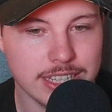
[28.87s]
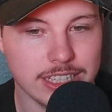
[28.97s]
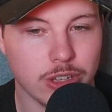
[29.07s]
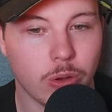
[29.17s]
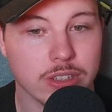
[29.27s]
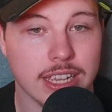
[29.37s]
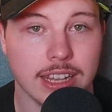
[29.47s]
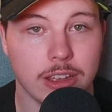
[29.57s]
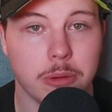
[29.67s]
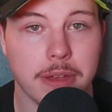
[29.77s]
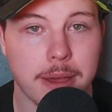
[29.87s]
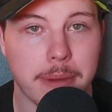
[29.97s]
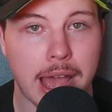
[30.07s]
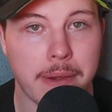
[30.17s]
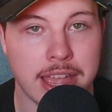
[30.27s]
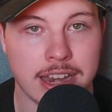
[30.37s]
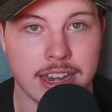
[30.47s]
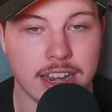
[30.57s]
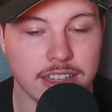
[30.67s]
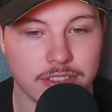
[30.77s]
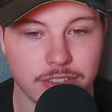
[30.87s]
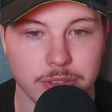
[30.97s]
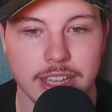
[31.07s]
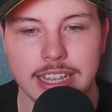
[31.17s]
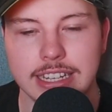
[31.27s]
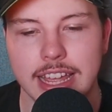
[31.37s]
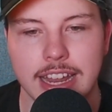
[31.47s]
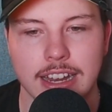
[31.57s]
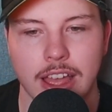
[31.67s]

He talks a little bit about it in an interview that he did.